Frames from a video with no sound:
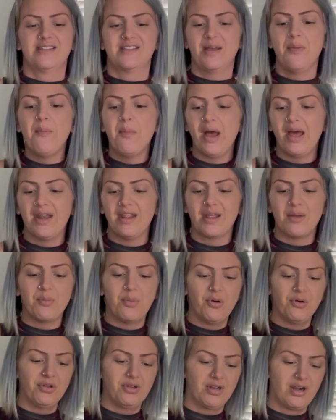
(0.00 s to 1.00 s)
Somebody can
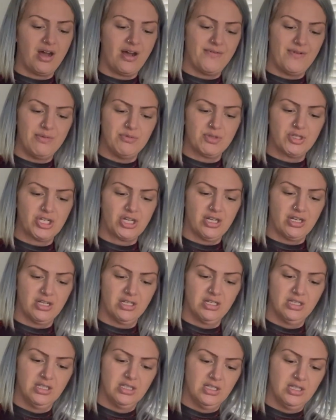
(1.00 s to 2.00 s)
pull it off, I'm sure.
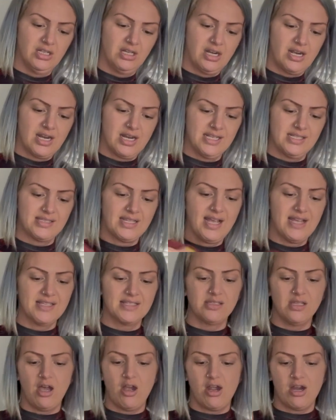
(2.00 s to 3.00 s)
All right,
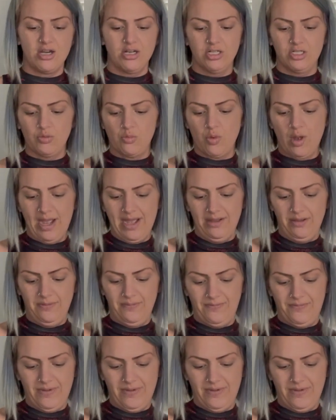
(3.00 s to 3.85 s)
size large, Wild